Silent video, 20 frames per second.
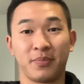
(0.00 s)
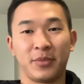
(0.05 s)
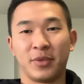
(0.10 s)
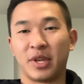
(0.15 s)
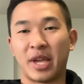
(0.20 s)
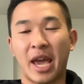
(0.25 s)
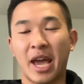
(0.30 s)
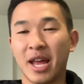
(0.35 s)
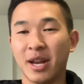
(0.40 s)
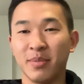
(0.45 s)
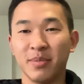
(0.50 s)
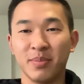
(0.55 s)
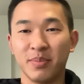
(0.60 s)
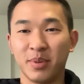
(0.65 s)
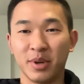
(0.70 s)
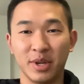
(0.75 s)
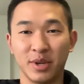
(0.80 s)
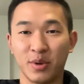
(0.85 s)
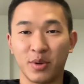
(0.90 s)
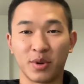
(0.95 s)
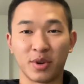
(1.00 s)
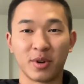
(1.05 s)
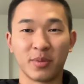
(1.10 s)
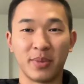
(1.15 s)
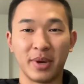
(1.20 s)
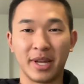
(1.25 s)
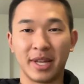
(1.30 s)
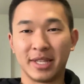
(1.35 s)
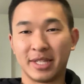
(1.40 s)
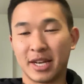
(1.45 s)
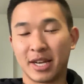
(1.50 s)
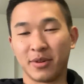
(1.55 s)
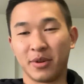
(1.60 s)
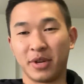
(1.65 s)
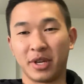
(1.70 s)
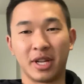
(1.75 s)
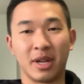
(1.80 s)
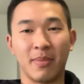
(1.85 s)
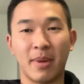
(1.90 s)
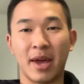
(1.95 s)
You can put an order, but it's not really
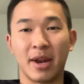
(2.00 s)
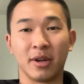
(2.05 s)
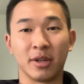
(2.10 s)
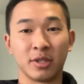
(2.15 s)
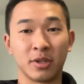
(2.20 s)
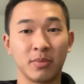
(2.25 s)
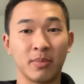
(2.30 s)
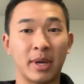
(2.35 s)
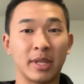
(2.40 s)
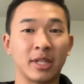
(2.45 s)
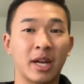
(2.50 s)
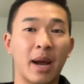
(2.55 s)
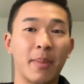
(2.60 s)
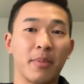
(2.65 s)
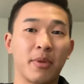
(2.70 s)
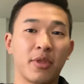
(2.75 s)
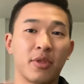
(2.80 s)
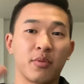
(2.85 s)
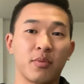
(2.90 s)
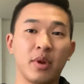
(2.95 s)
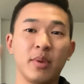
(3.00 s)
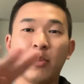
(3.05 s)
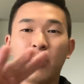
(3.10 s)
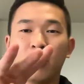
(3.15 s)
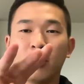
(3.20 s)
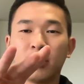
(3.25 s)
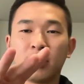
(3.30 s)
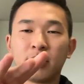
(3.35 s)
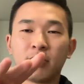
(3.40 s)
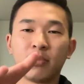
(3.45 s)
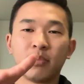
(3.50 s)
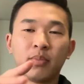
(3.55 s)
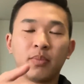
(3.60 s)
going to matter. So my top 3 pulls.